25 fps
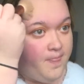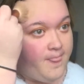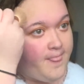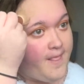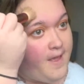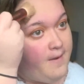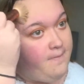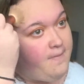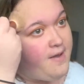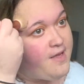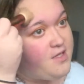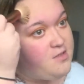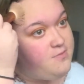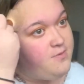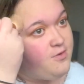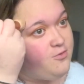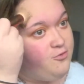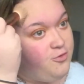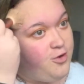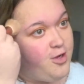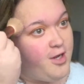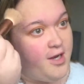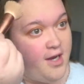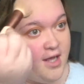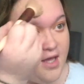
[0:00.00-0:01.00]
It made me
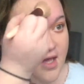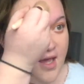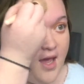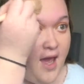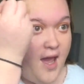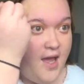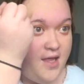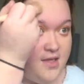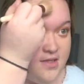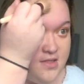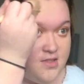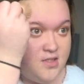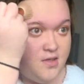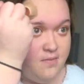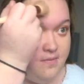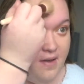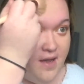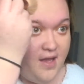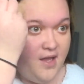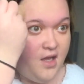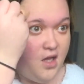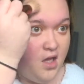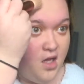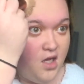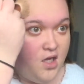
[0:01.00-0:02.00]
really get into
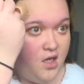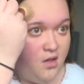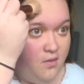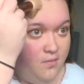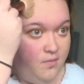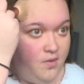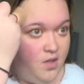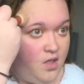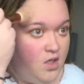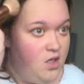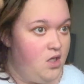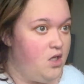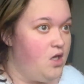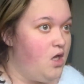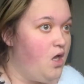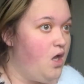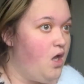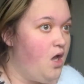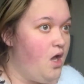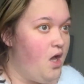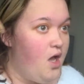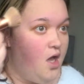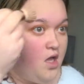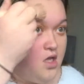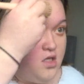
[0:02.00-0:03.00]
makeup,
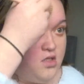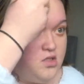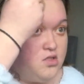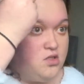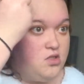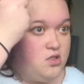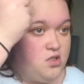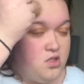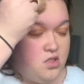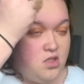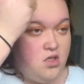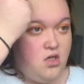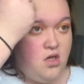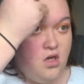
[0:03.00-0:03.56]
and